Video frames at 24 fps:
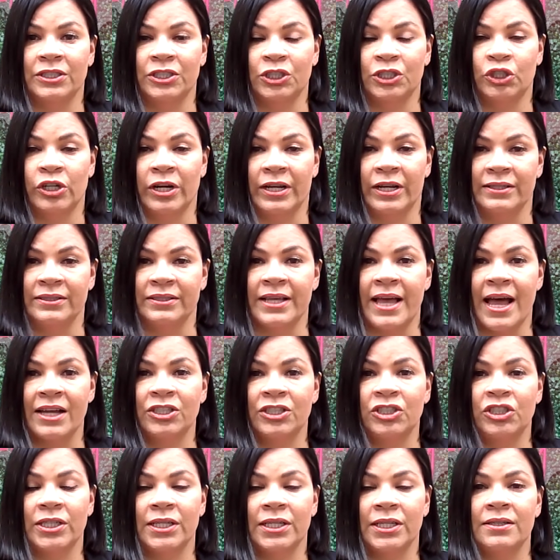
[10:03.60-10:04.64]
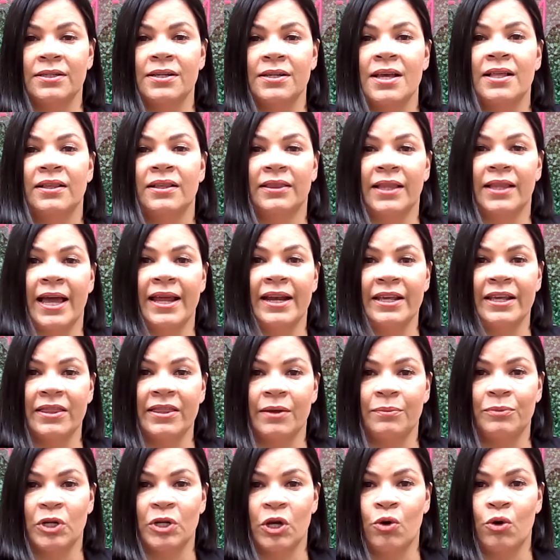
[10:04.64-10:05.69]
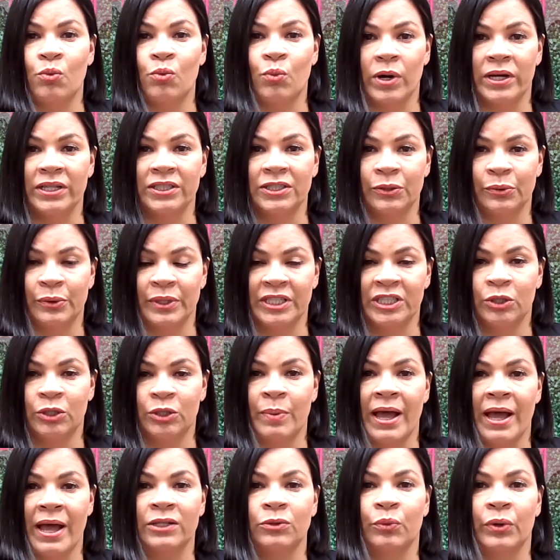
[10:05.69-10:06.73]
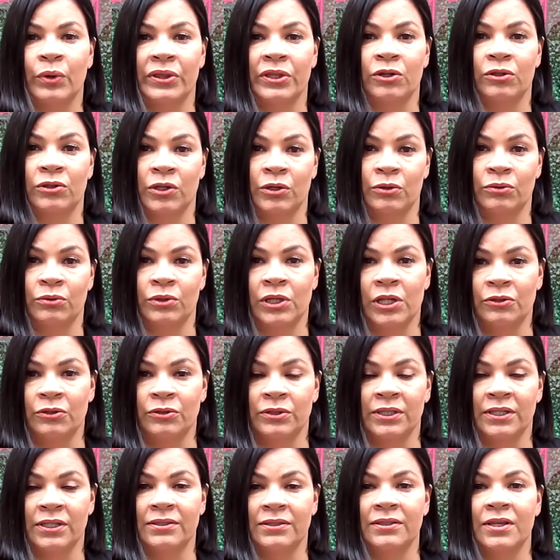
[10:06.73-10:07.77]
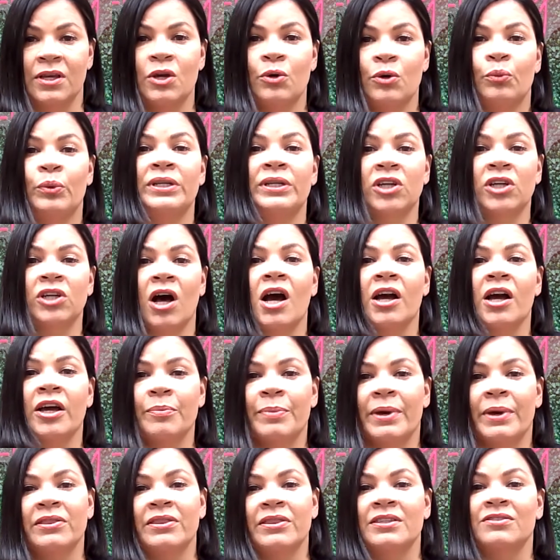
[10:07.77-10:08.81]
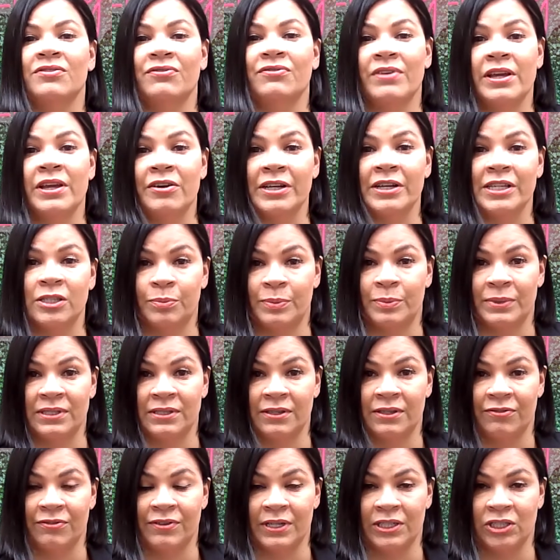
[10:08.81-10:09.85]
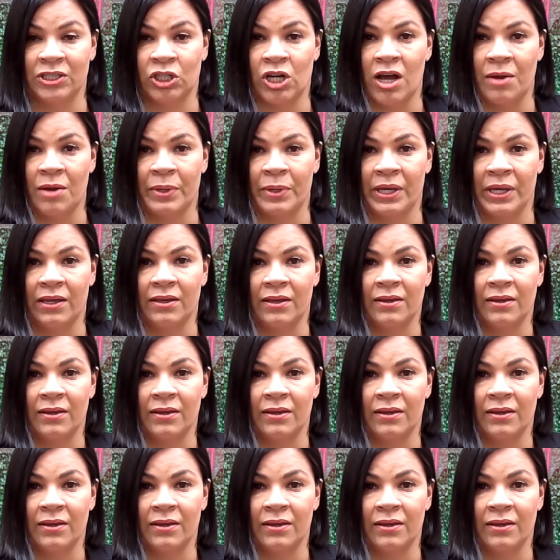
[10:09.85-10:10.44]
in a transaction, letting them know what to expect when their loan closes. we talk about this very specific topic.